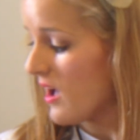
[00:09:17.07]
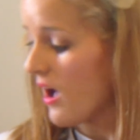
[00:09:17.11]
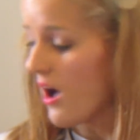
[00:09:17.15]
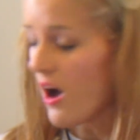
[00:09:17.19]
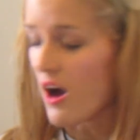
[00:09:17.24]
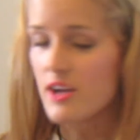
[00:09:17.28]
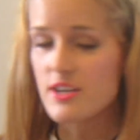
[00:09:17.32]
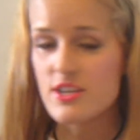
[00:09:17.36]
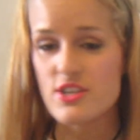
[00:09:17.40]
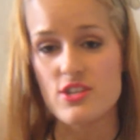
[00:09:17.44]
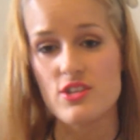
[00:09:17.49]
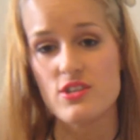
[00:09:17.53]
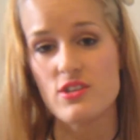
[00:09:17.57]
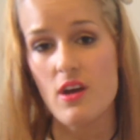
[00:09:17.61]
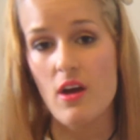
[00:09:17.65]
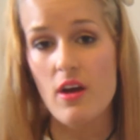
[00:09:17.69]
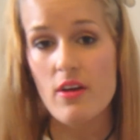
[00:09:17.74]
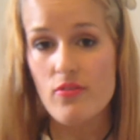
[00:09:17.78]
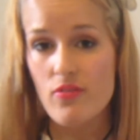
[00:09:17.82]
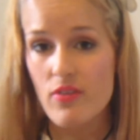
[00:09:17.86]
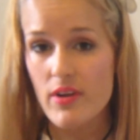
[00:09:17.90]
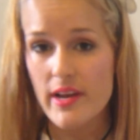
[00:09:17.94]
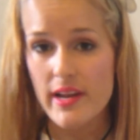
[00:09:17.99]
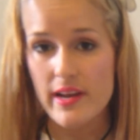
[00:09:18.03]
I
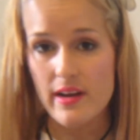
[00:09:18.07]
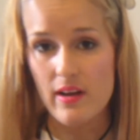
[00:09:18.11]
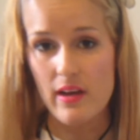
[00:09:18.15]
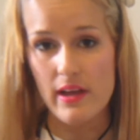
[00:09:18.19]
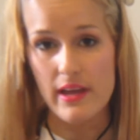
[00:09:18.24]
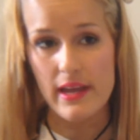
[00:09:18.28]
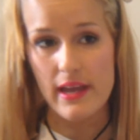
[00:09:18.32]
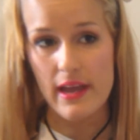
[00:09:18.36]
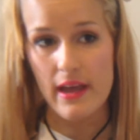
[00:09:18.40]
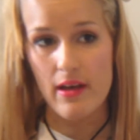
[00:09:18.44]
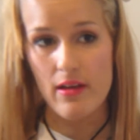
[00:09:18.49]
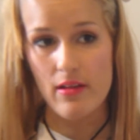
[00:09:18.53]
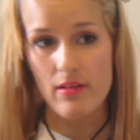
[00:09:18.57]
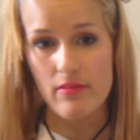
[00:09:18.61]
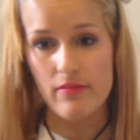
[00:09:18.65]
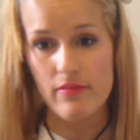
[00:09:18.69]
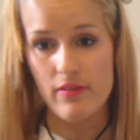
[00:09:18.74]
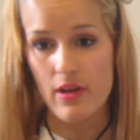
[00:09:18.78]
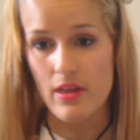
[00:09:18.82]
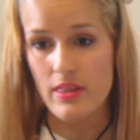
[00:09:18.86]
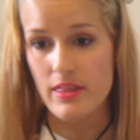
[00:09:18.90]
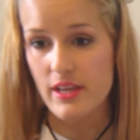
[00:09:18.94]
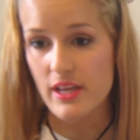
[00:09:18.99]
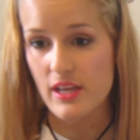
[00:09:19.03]
really like e.l.f.
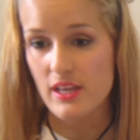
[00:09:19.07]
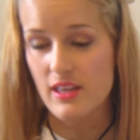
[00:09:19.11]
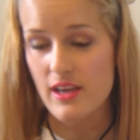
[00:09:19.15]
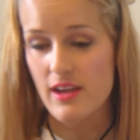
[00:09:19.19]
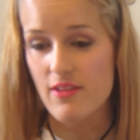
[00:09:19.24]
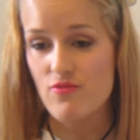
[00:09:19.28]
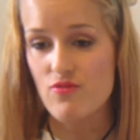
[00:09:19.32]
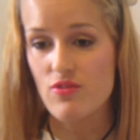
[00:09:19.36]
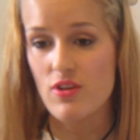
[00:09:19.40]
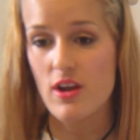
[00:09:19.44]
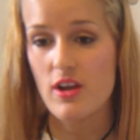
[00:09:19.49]
I think they're